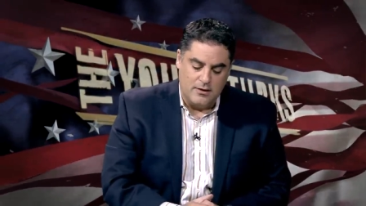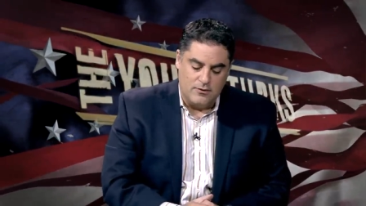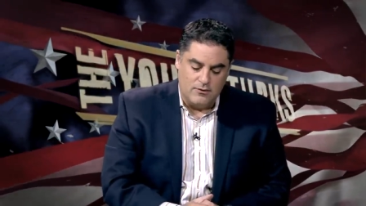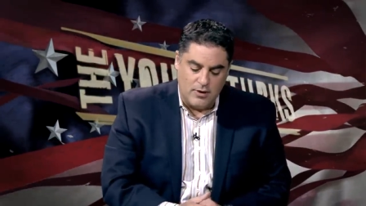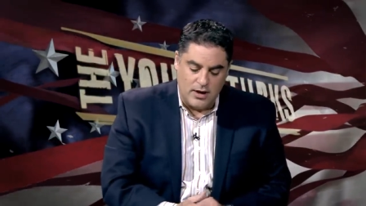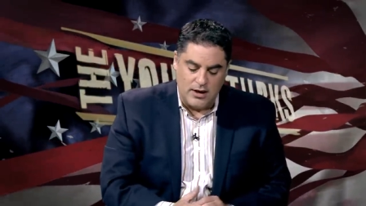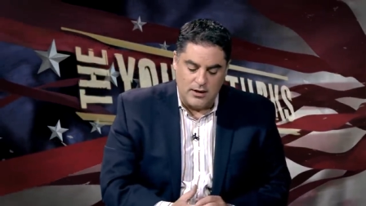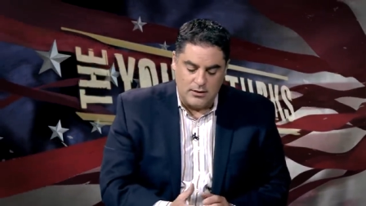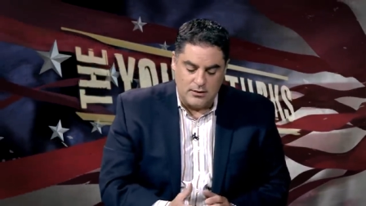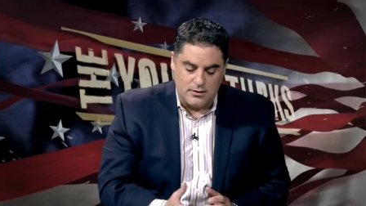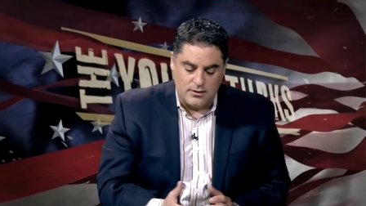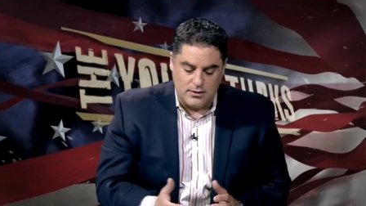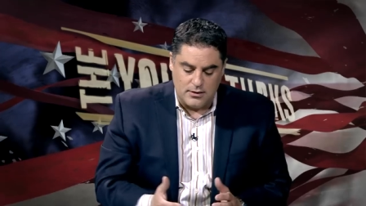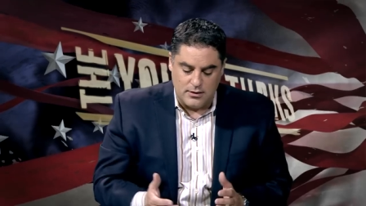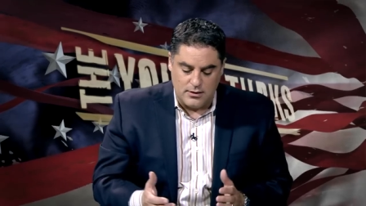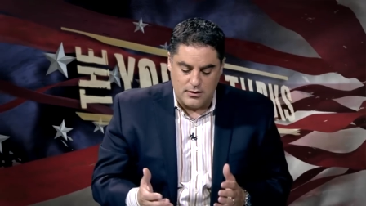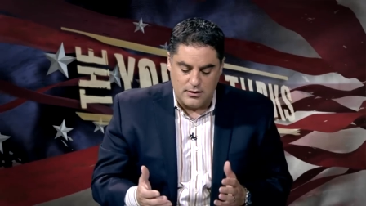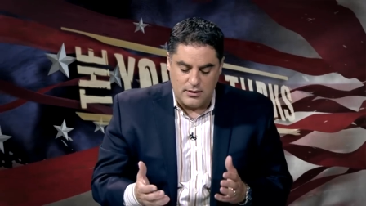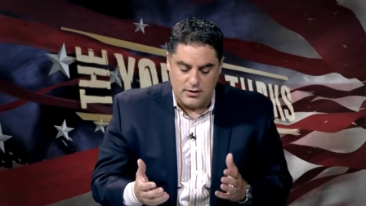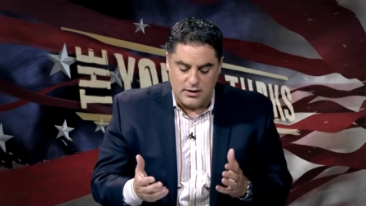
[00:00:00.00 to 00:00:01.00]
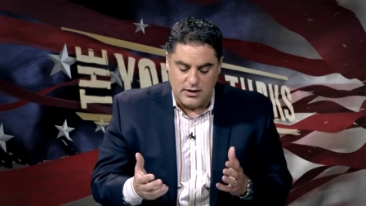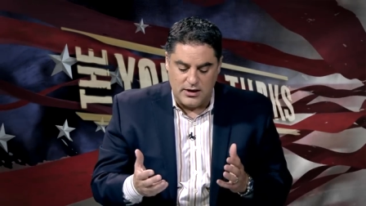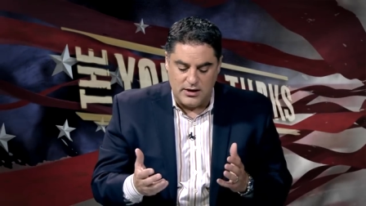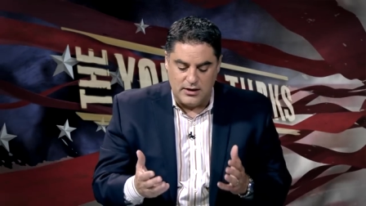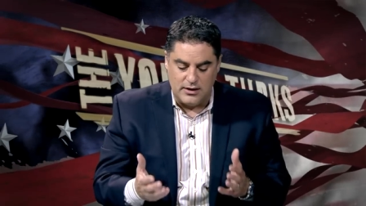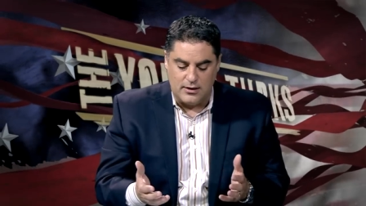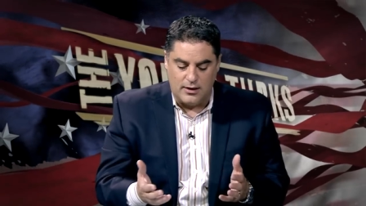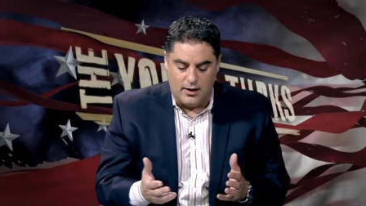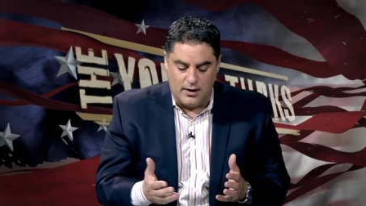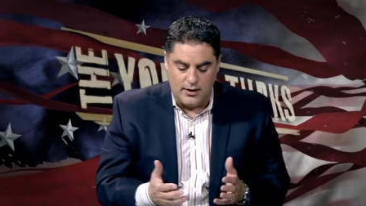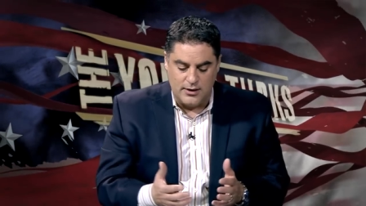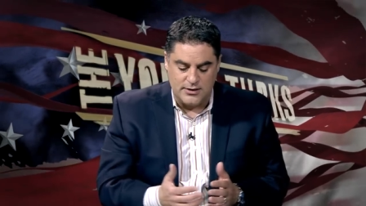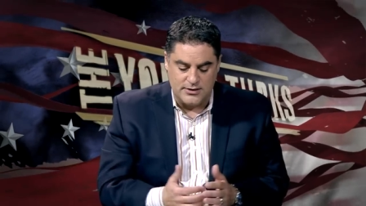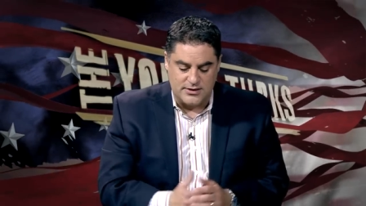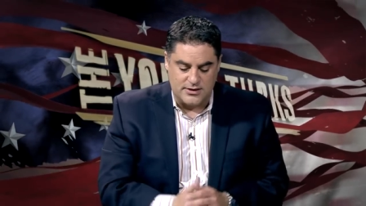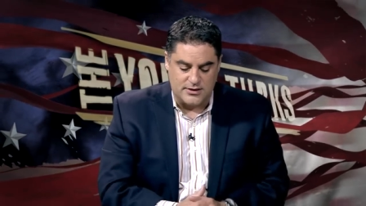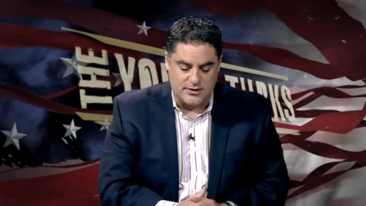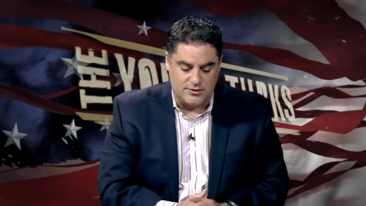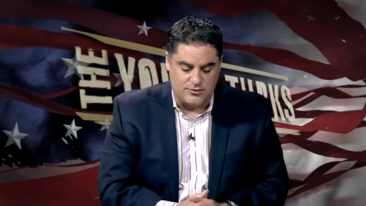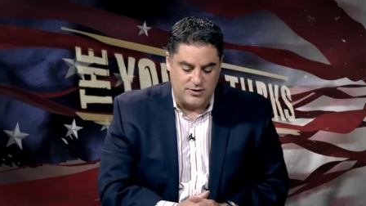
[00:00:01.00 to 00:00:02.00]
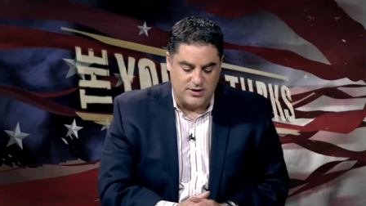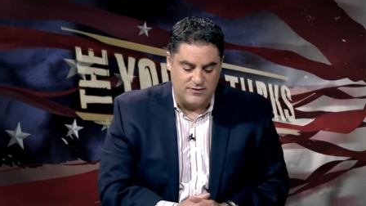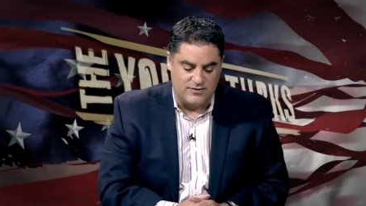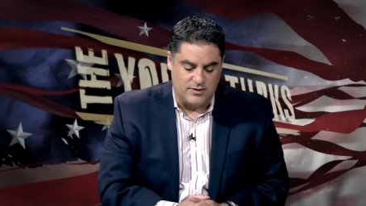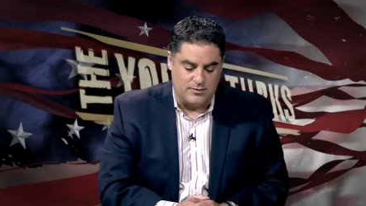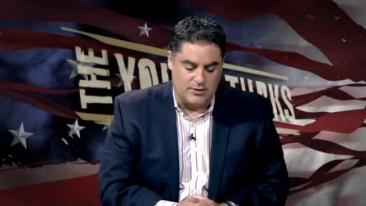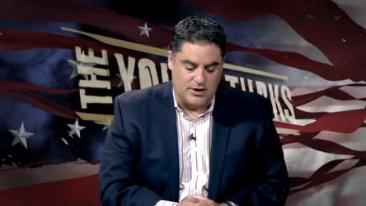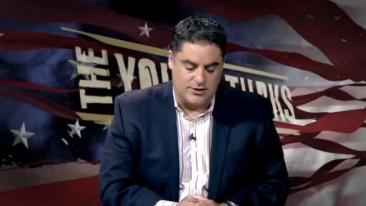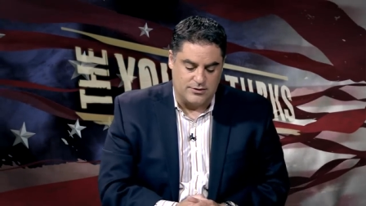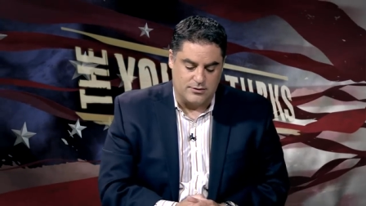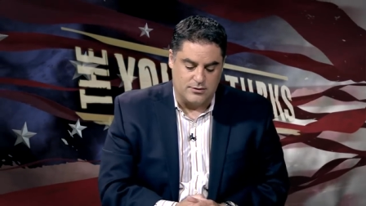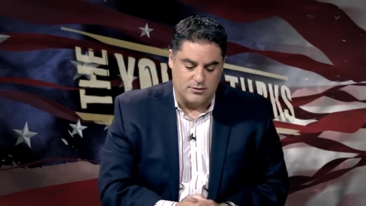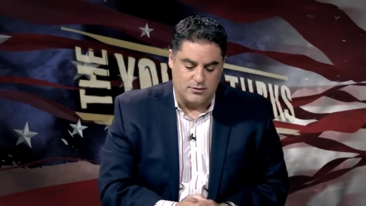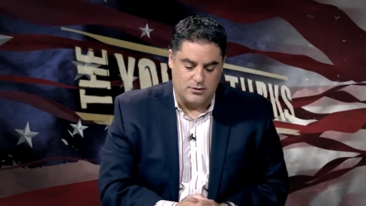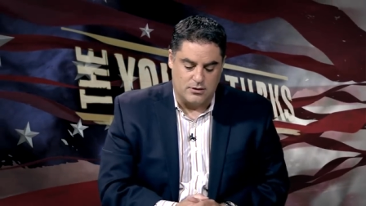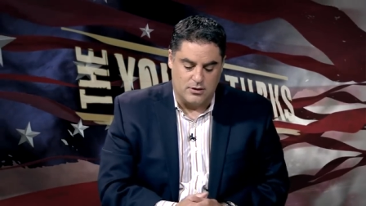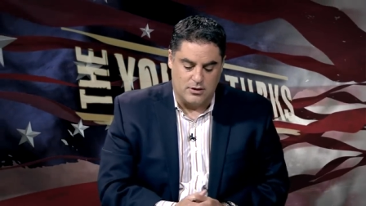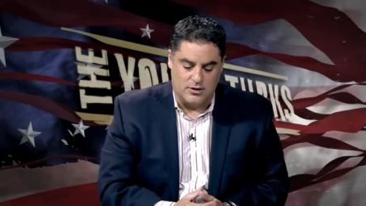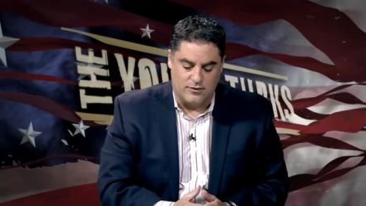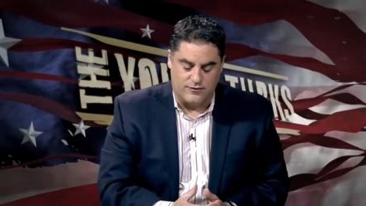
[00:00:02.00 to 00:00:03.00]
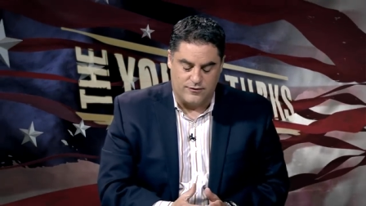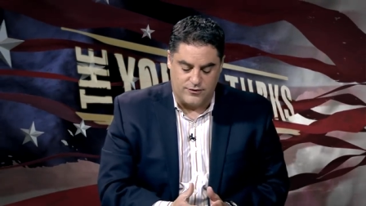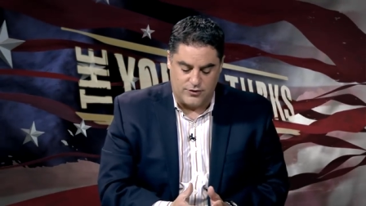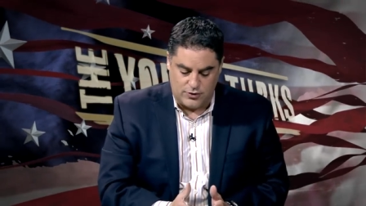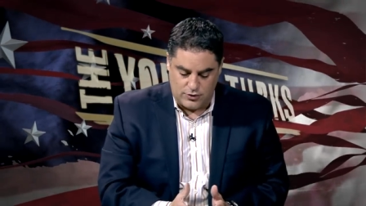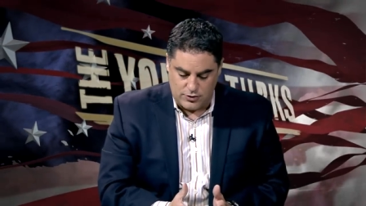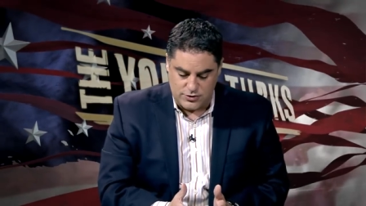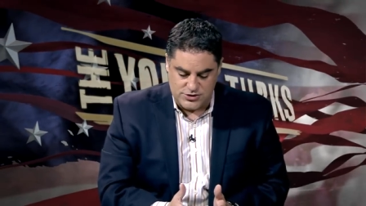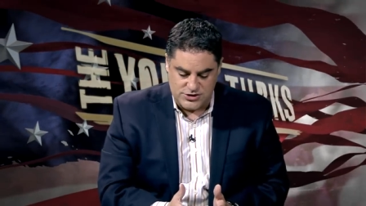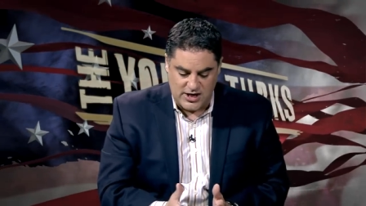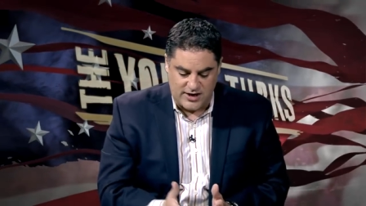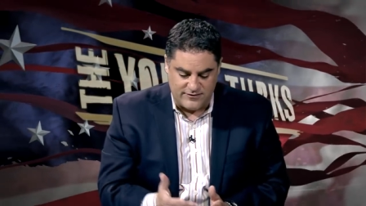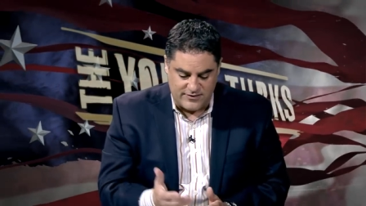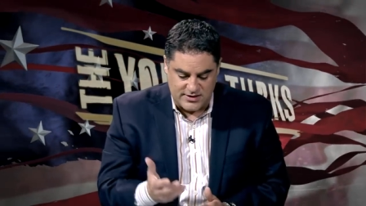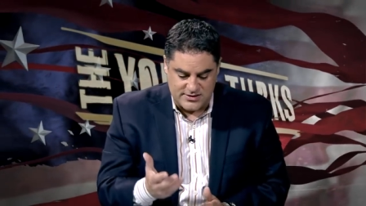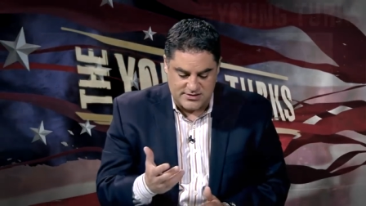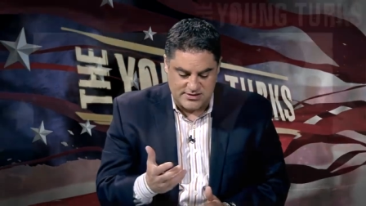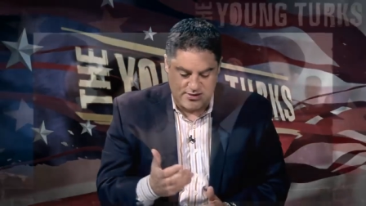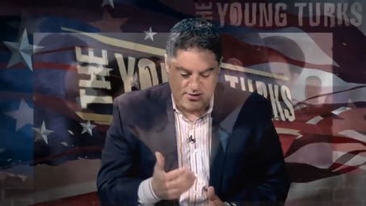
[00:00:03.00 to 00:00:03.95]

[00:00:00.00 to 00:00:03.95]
Well, he hugged the grieving mother of Hugo Chavez,